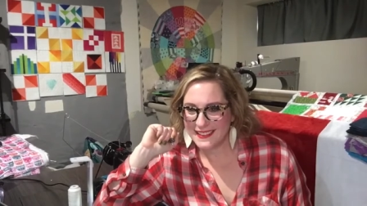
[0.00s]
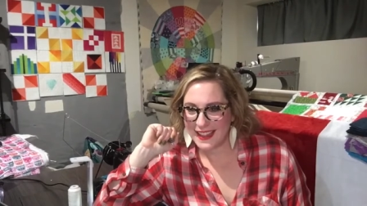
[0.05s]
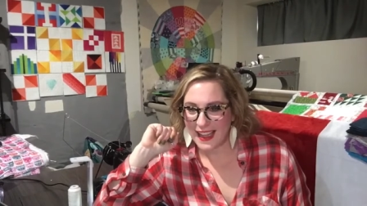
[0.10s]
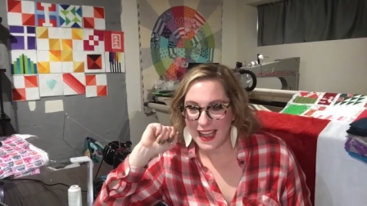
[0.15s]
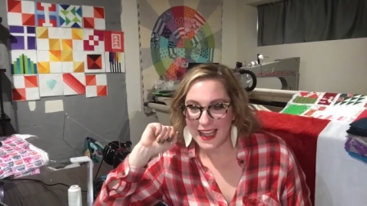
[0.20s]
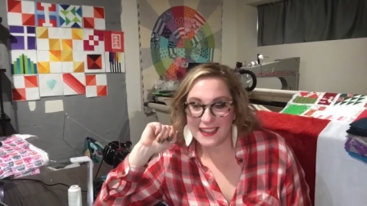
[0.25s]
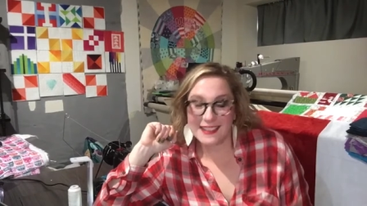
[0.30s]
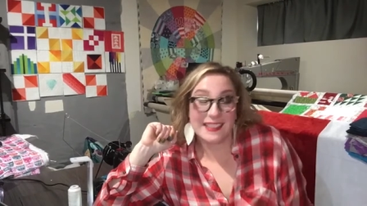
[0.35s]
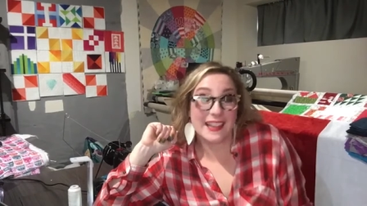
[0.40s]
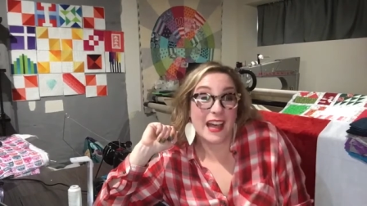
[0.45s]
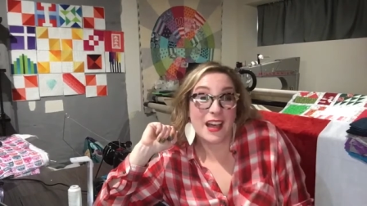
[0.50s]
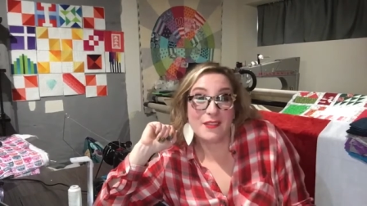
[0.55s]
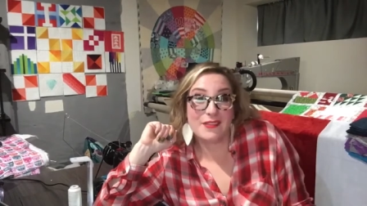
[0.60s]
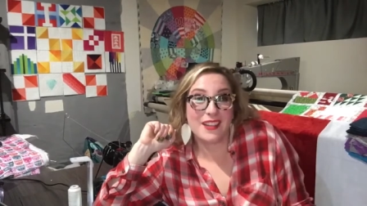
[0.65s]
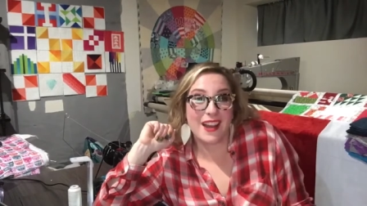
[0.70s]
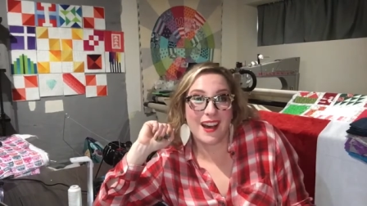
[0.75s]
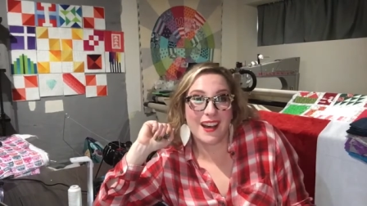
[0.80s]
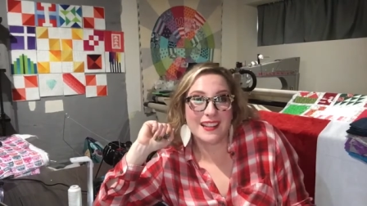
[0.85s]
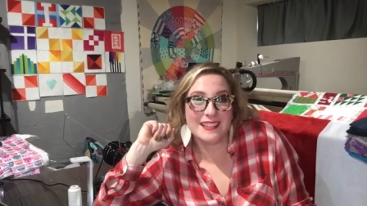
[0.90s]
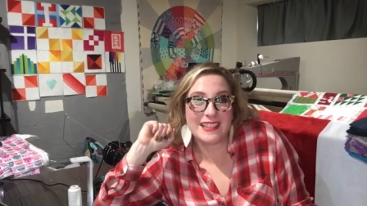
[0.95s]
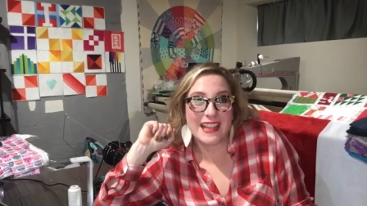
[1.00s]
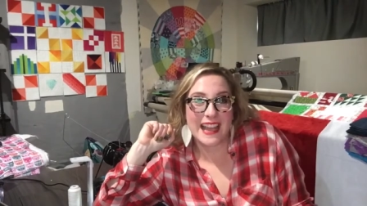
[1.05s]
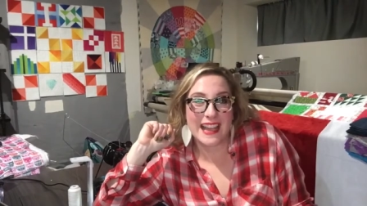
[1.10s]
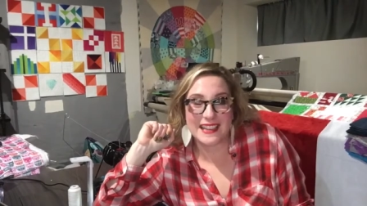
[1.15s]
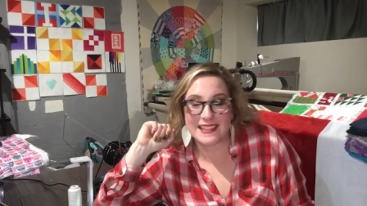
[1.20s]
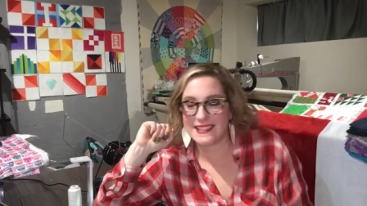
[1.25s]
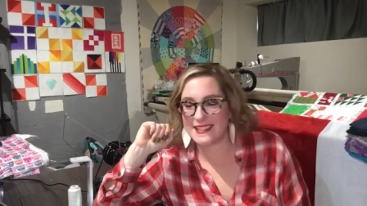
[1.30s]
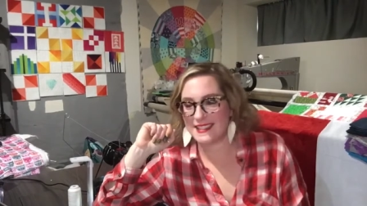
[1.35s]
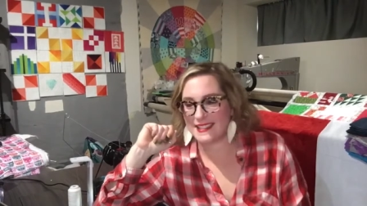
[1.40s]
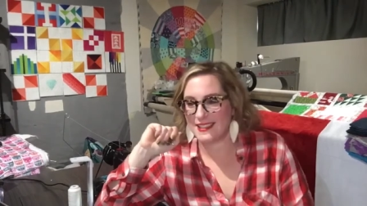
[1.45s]
I love
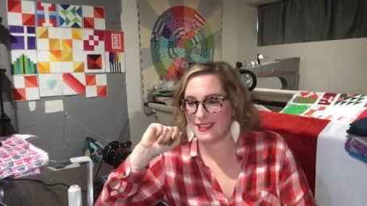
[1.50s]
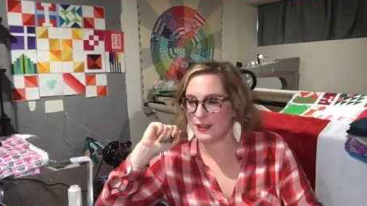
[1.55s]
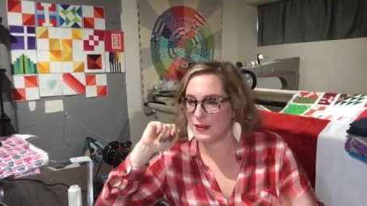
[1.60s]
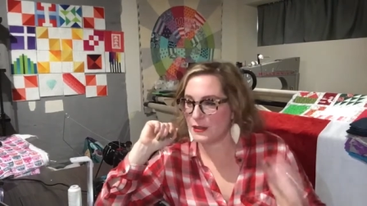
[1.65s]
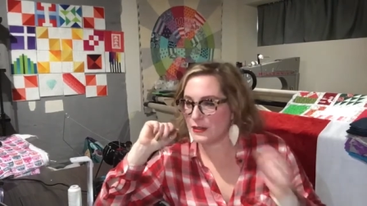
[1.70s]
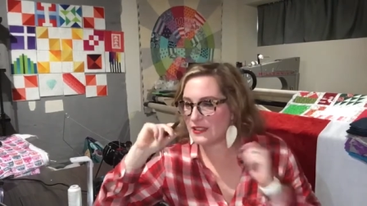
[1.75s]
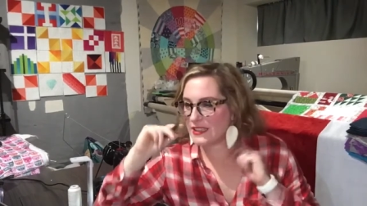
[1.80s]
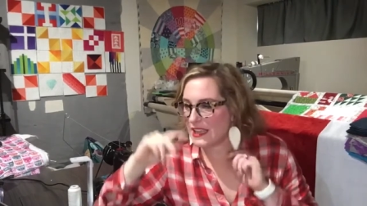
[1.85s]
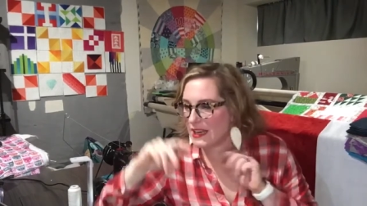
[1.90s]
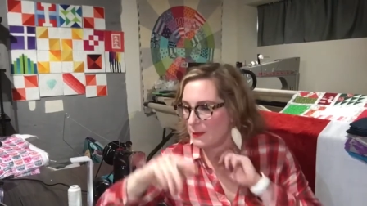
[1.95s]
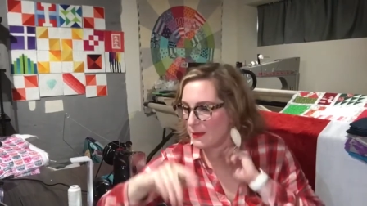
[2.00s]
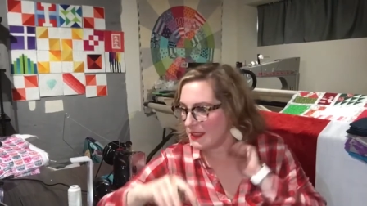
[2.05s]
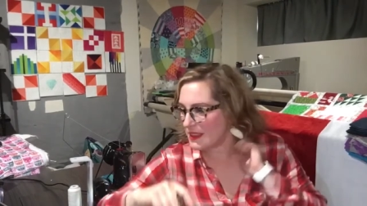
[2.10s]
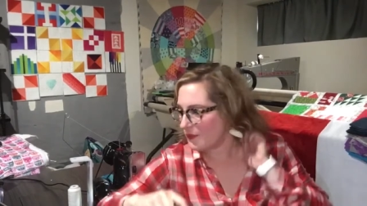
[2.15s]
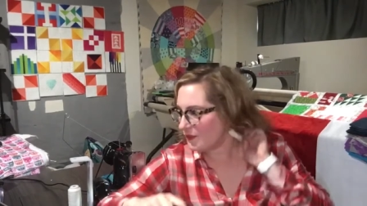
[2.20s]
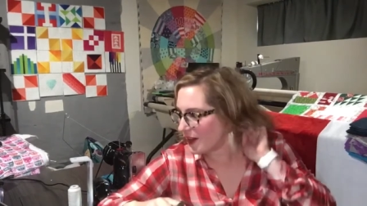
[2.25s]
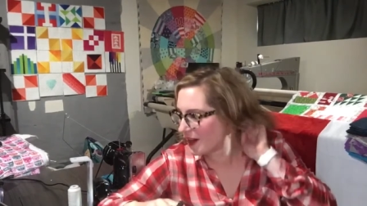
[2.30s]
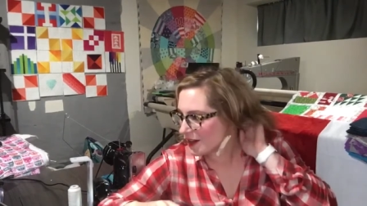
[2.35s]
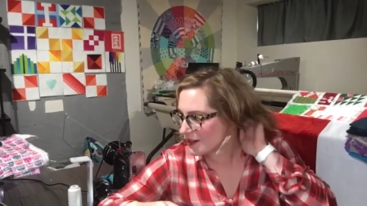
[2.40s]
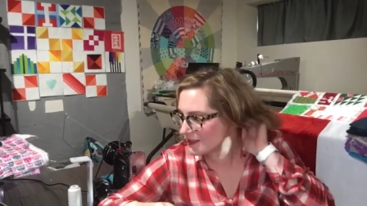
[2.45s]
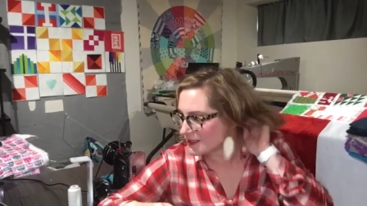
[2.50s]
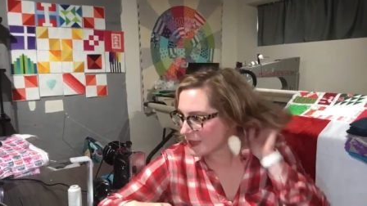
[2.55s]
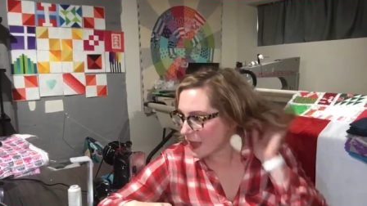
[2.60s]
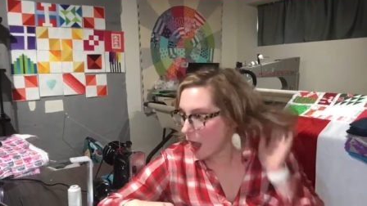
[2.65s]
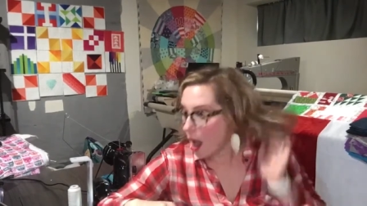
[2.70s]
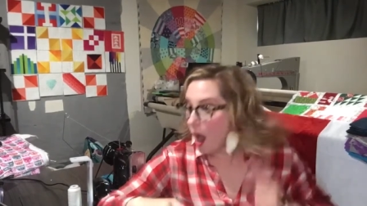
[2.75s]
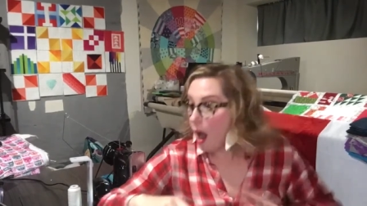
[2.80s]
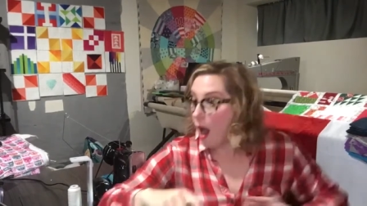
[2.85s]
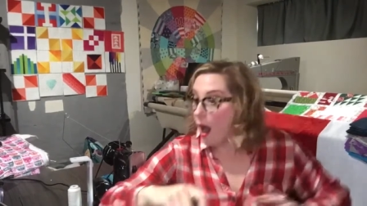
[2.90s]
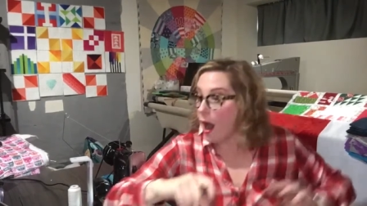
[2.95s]
contests. Who's going to be the first?
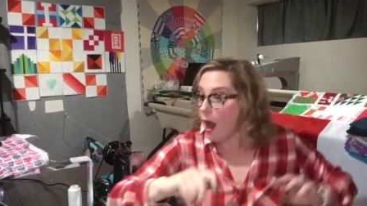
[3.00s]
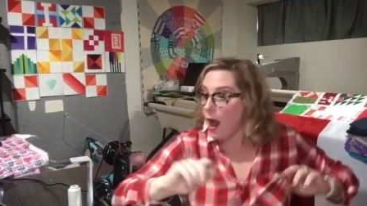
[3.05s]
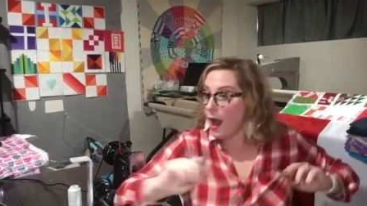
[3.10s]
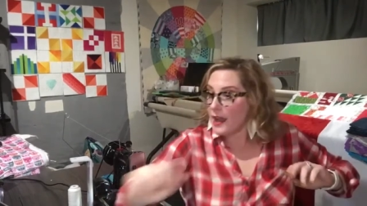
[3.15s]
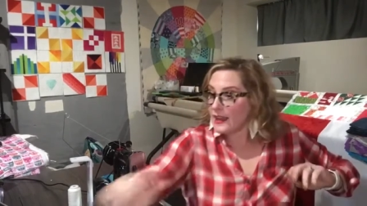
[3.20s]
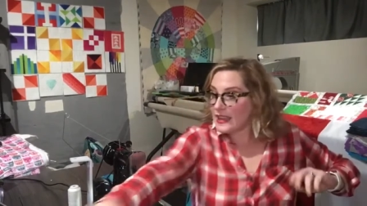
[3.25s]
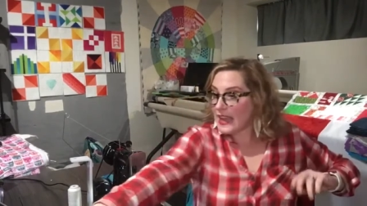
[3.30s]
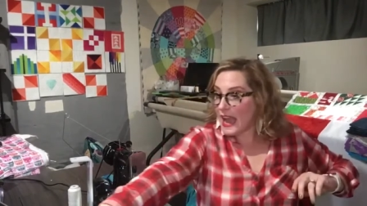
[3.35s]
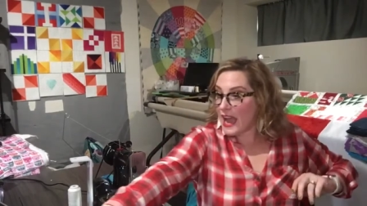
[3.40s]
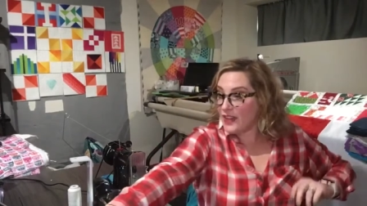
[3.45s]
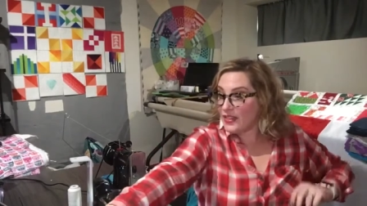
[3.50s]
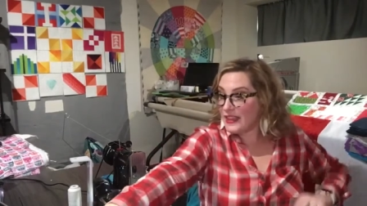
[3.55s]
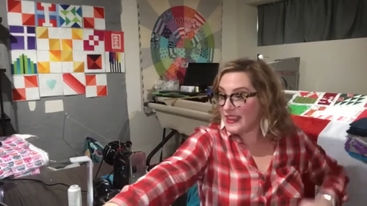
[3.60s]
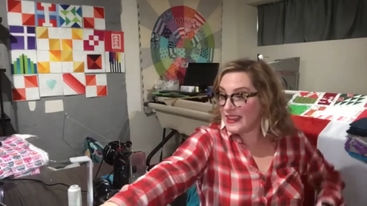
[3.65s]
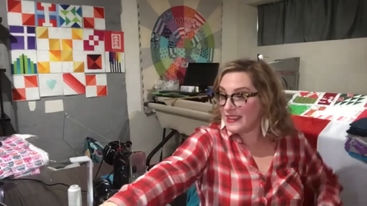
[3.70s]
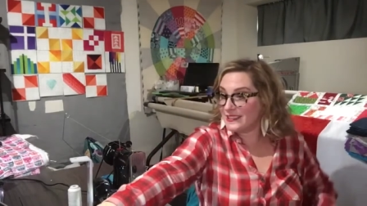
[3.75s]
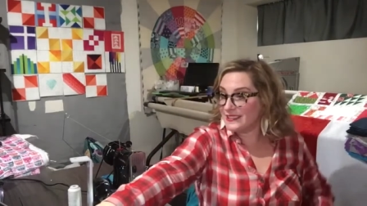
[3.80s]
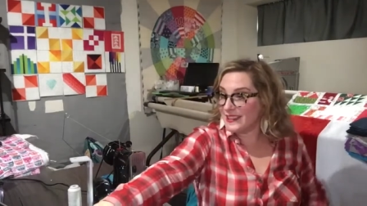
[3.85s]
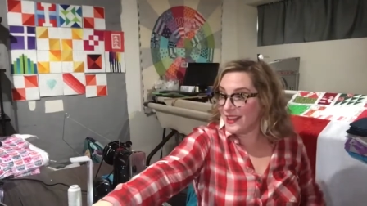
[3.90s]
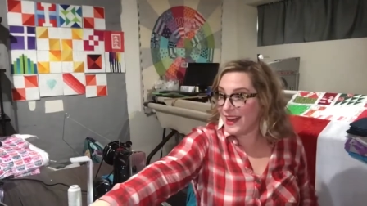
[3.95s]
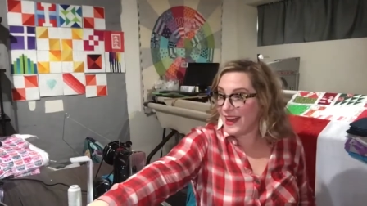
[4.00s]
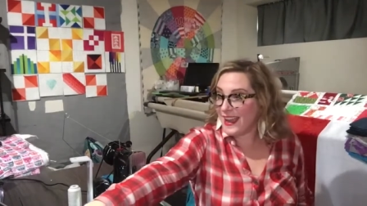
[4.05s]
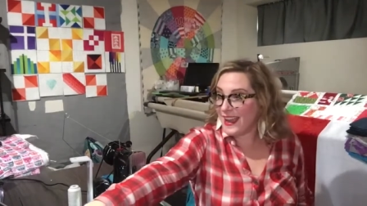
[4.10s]
Kathy Klein.